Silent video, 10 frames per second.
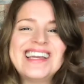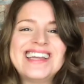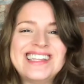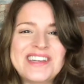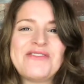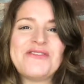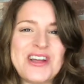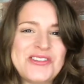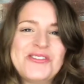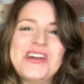is a
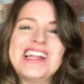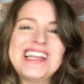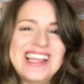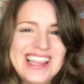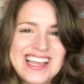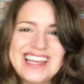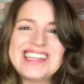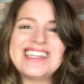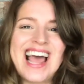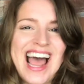frustrating
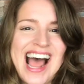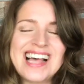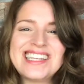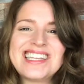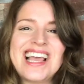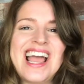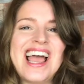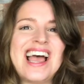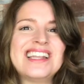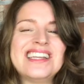thing to ask,
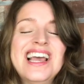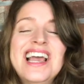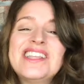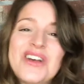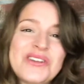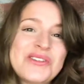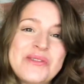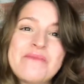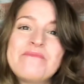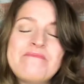and it's also
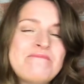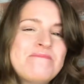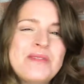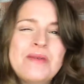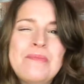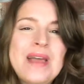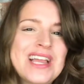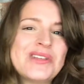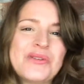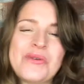the
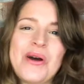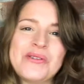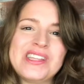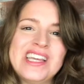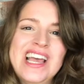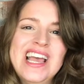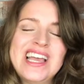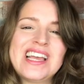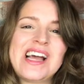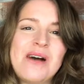biggest growth
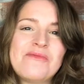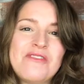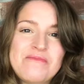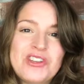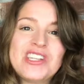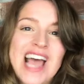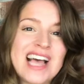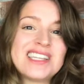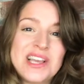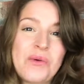can come from just
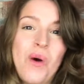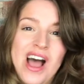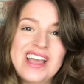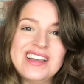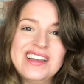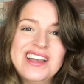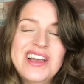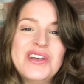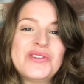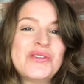asking why.
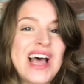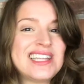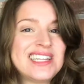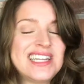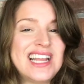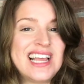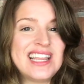So that's